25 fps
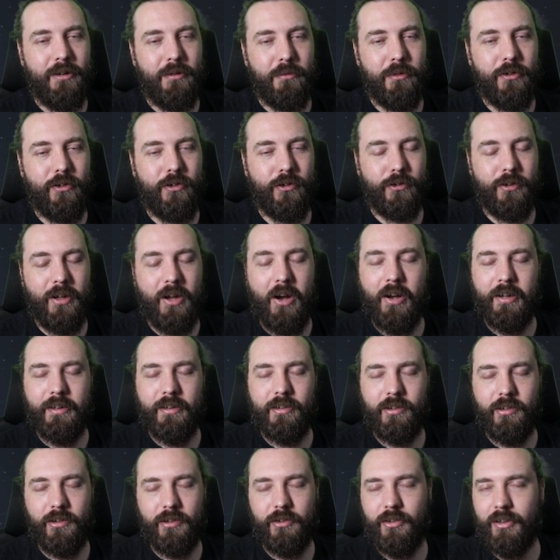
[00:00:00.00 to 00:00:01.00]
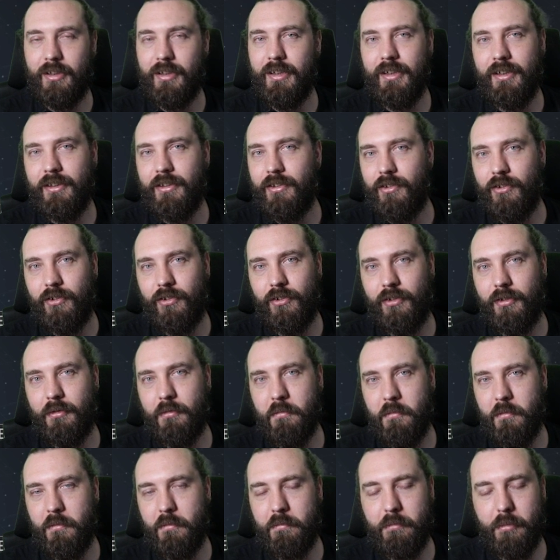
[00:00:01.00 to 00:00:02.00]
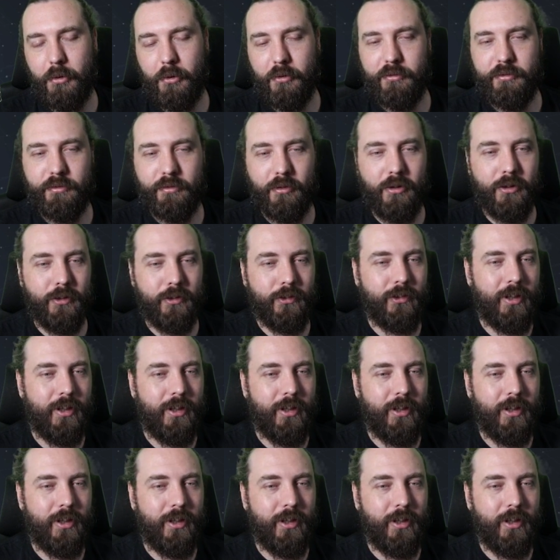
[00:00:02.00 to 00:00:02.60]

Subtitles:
which is nice because at least bullfrogs